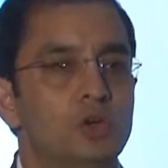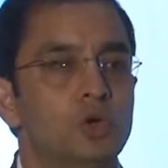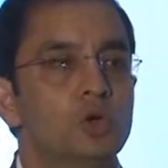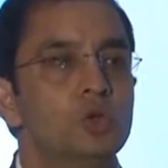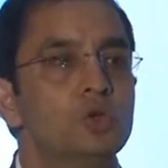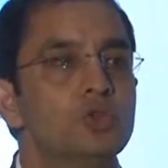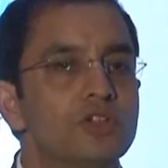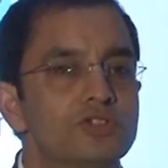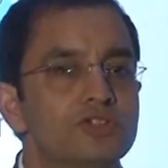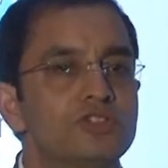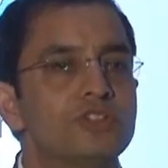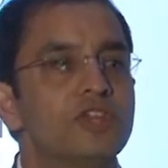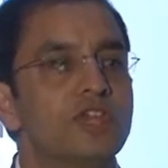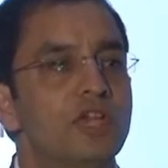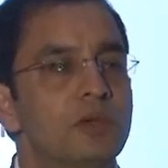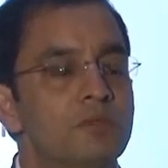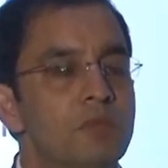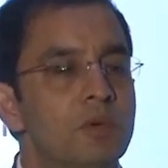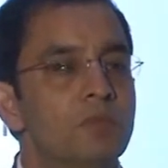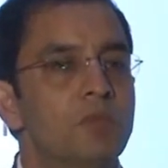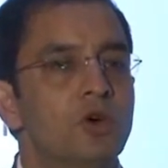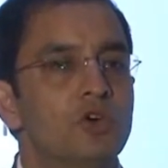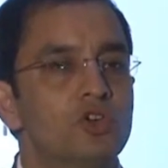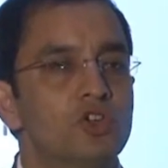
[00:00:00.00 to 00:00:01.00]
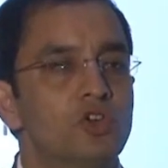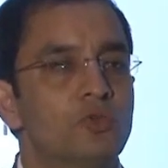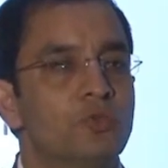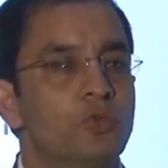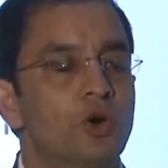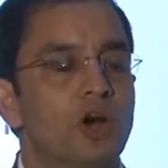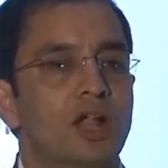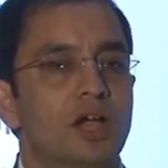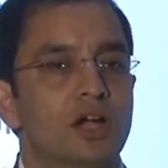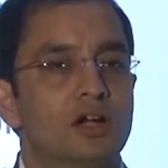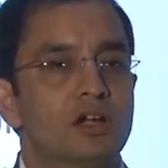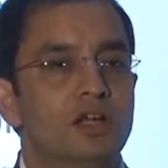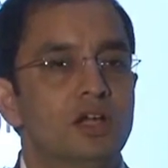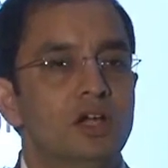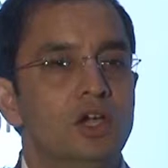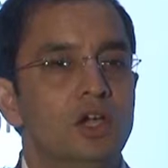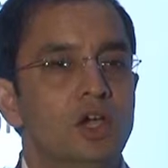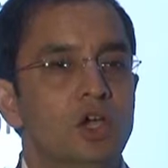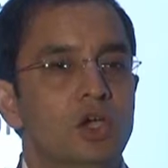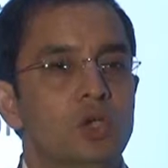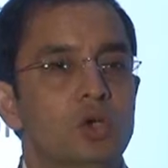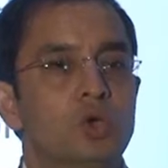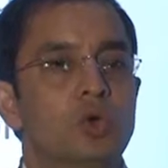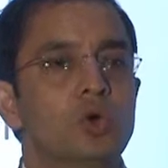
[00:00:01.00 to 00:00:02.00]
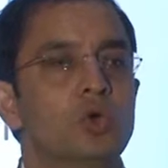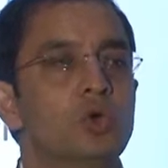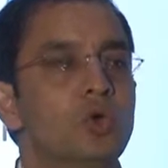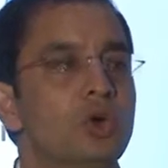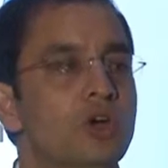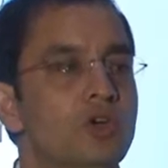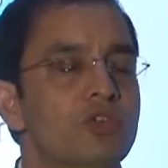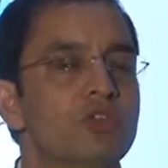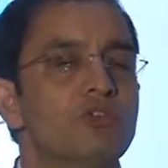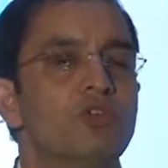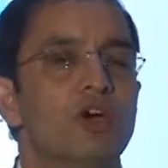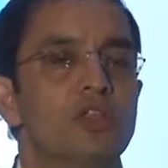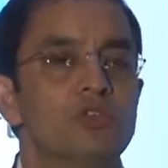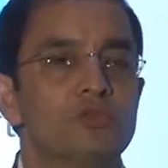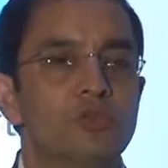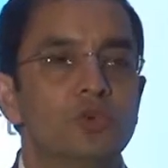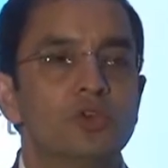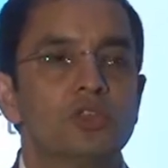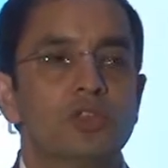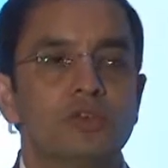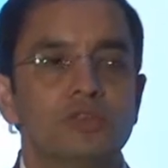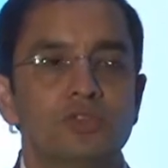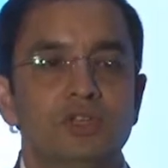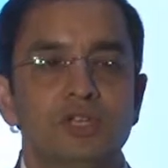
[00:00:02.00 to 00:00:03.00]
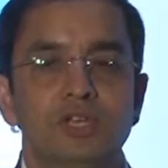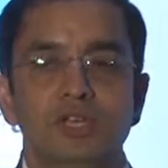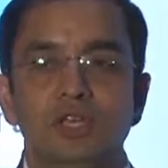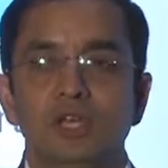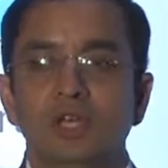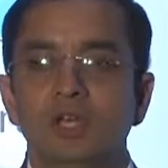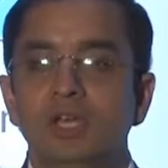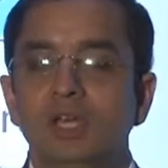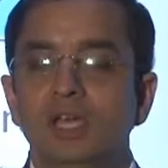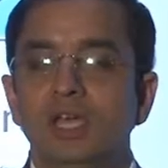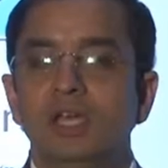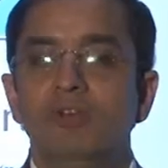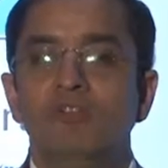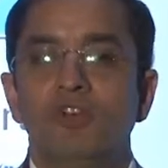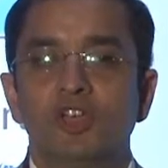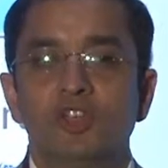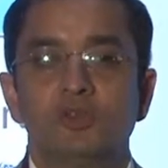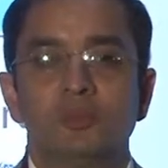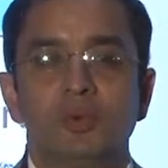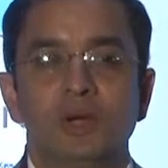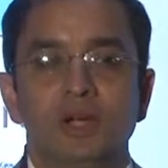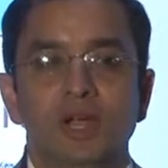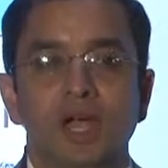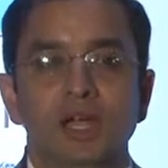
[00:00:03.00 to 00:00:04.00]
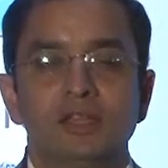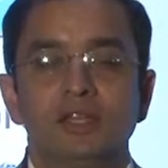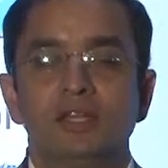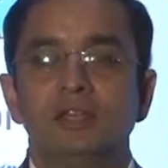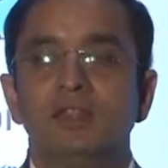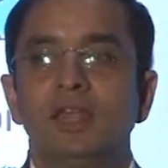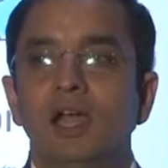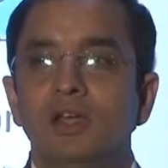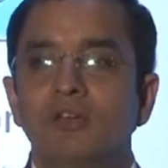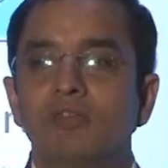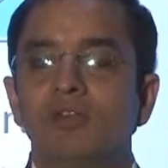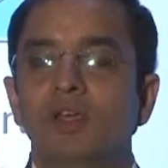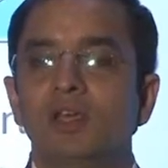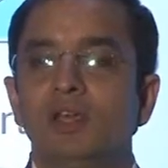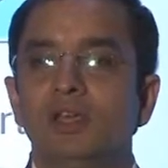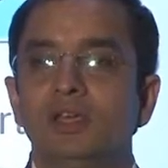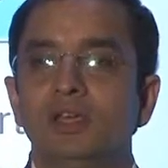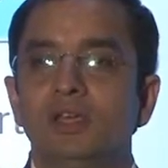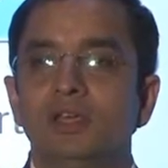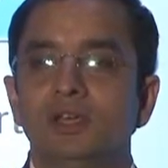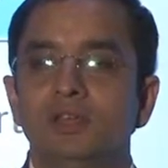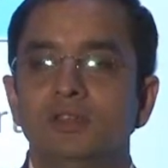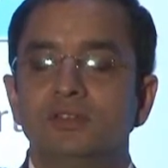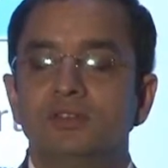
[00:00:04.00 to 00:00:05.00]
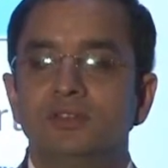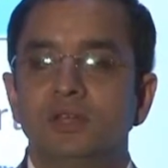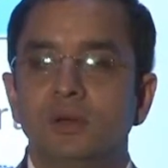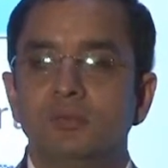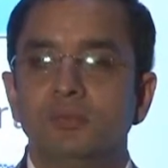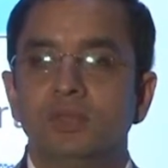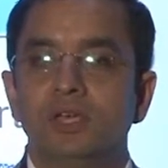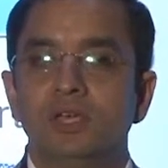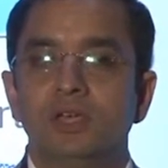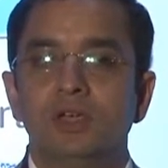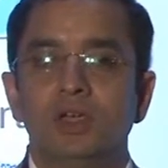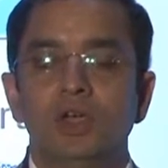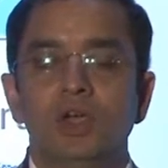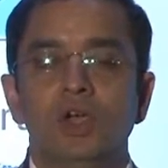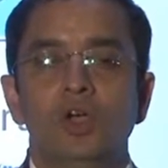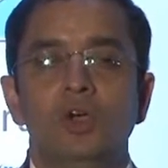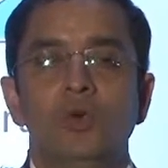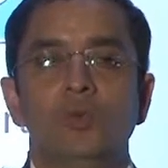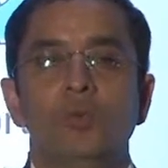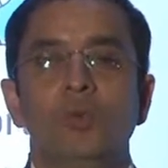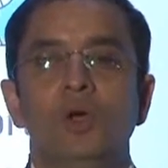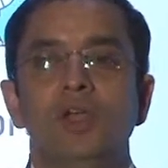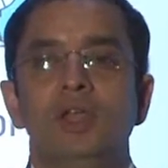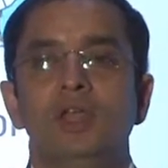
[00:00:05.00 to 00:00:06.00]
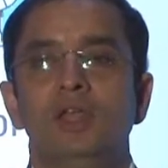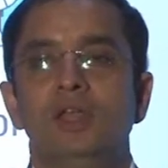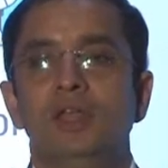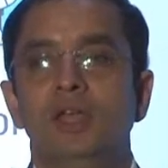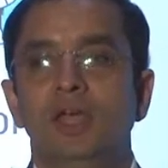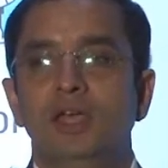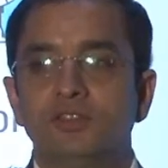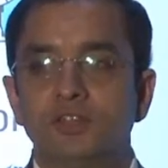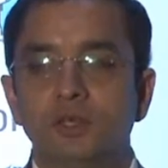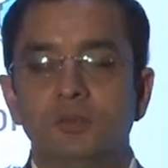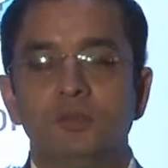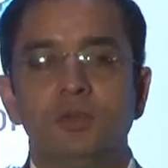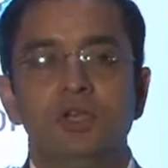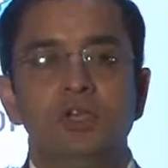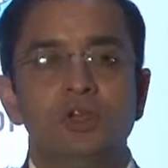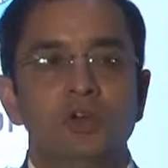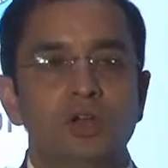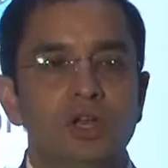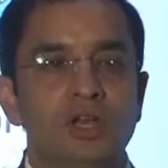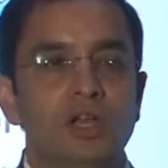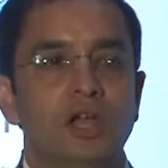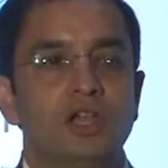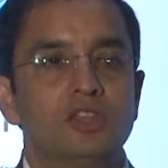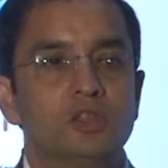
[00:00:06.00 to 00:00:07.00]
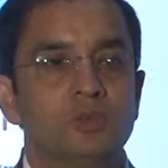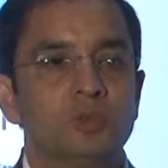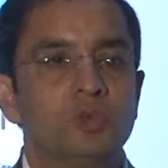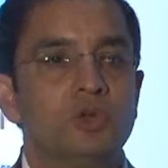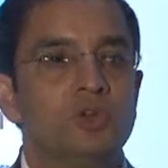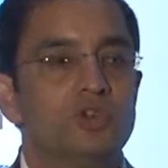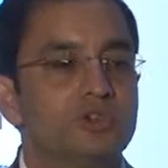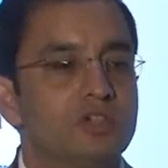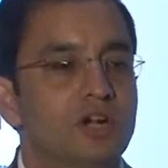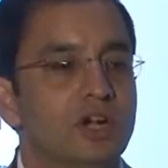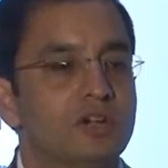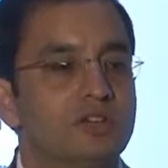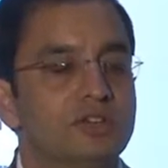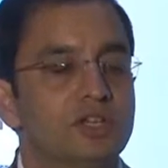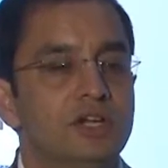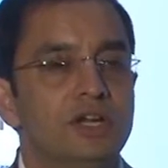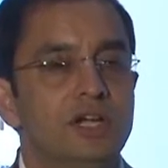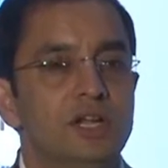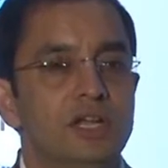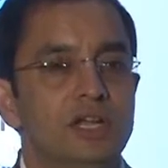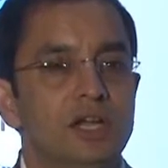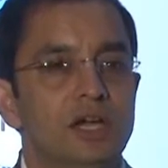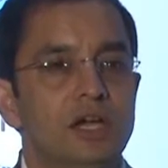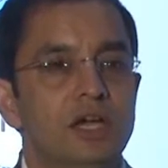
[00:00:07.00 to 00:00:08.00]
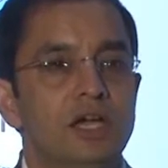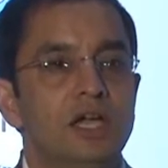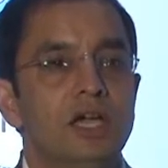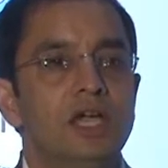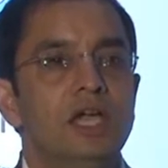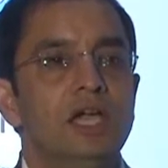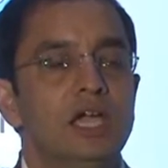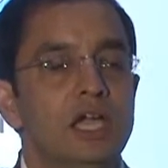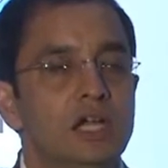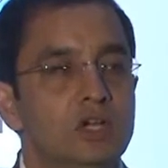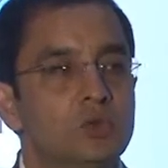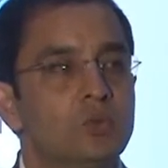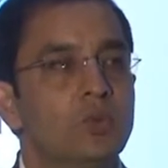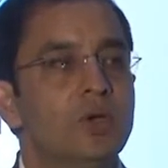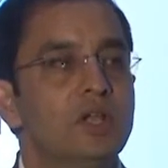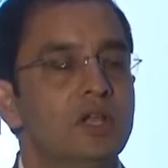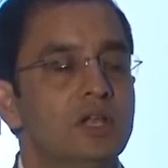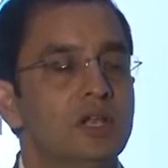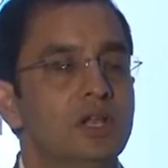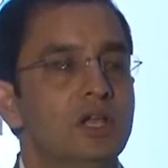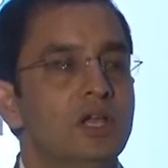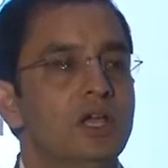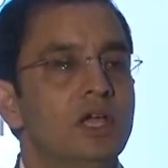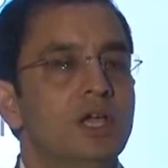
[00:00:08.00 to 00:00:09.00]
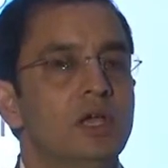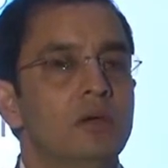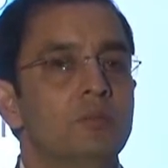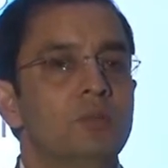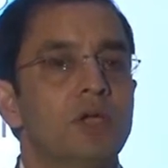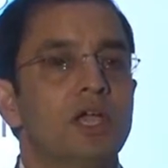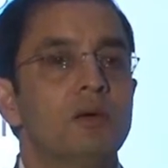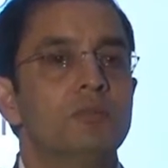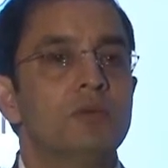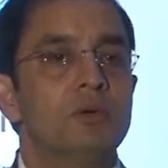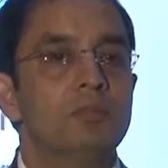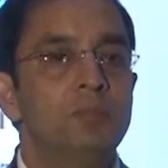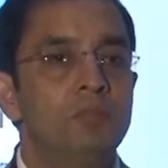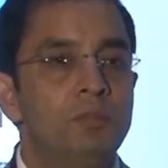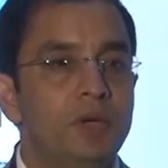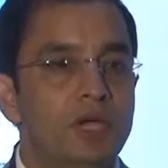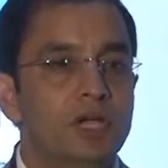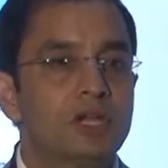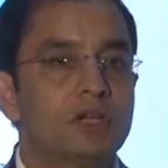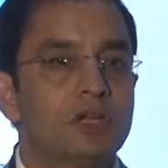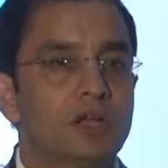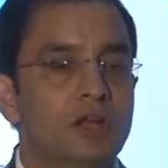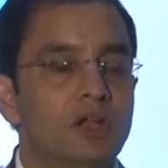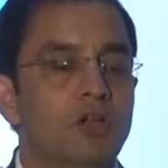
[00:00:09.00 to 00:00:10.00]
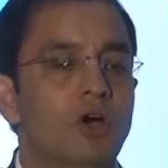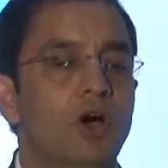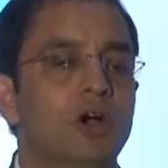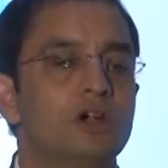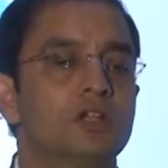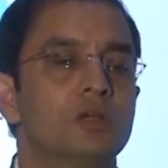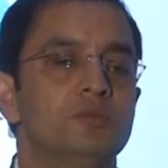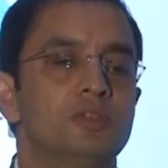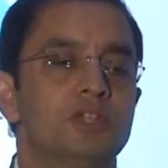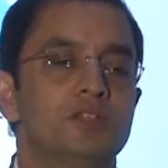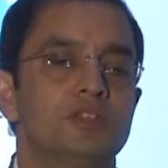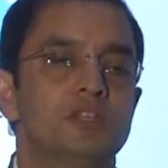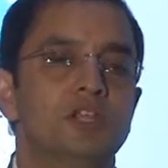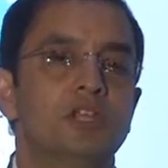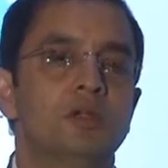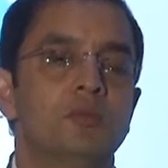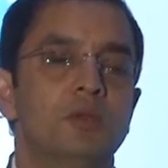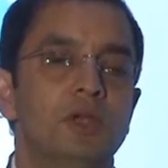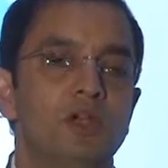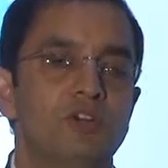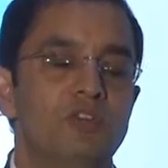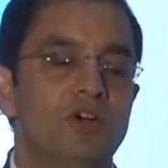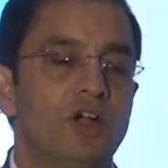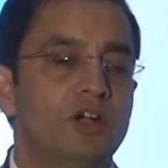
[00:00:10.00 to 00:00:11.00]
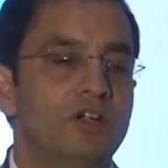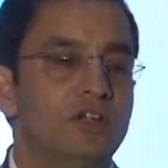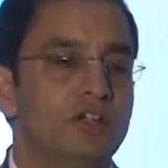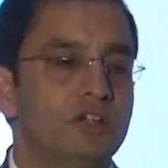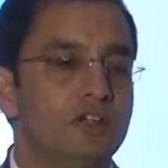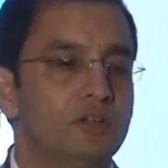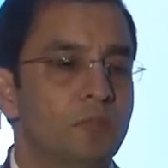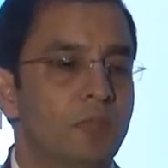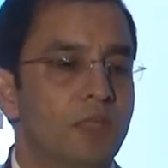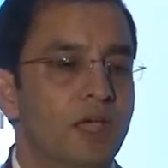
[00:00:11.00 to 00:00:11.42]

To do the same amount of product, you could do it with one-fourth of the investment. I think that really is something when an SME or an entrepreneur starts in India, it will become a big long-term sustainable advantage.